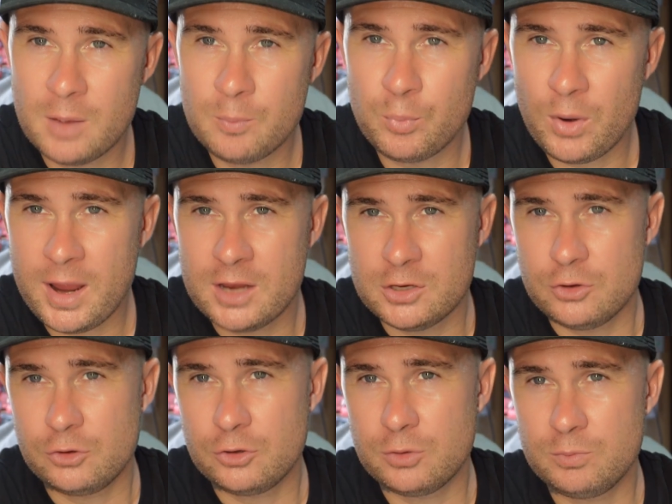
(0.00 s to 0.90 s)
a brand
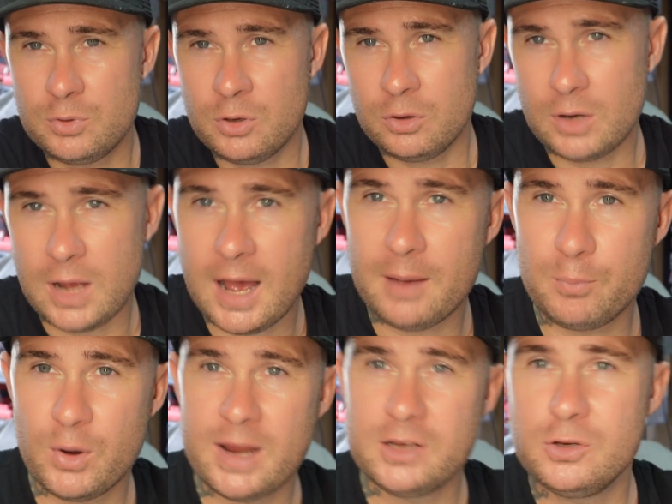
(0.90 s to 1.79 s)
new
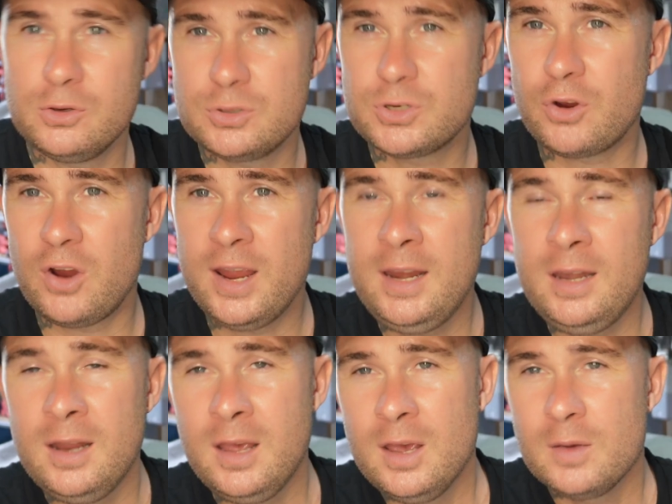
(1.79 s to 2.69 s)
brand new screen.